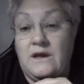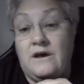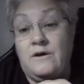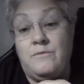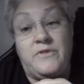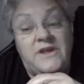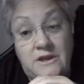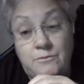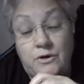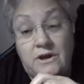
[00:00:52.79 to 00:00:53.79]
The
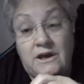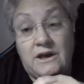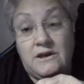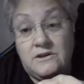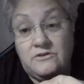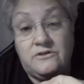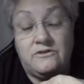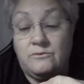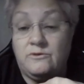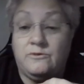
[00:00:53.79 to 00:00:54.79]
ebook has
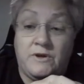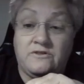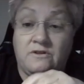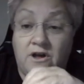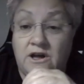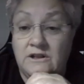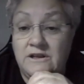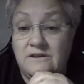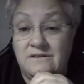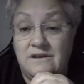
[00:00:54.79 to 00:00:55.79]
some special hot
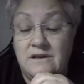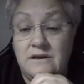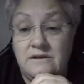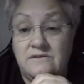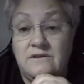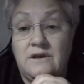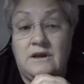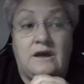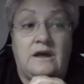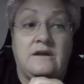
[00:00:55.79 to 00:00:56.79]
links in it
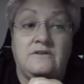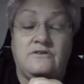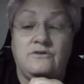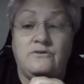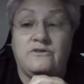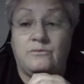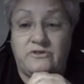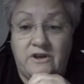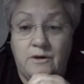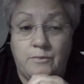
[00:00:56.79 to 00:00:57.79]
to some
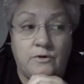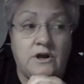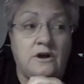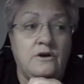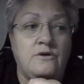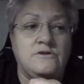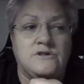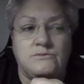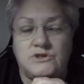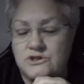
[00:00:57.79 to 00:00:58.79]
sample code,
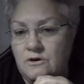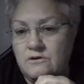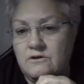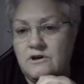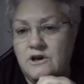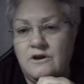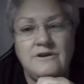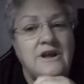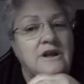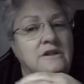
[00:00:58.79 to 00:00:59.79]
some starter
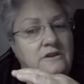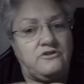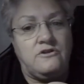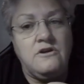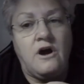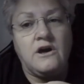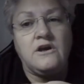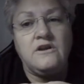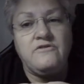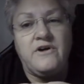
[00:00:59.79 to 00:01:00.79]
code that you're not
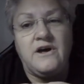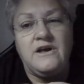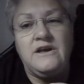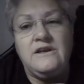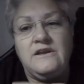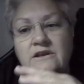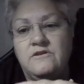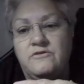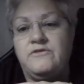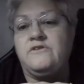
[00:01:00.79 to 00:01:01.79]
going to find in
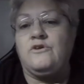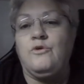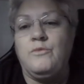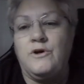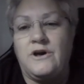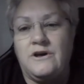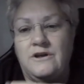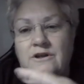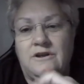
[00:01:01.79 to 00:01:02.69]
the physical book.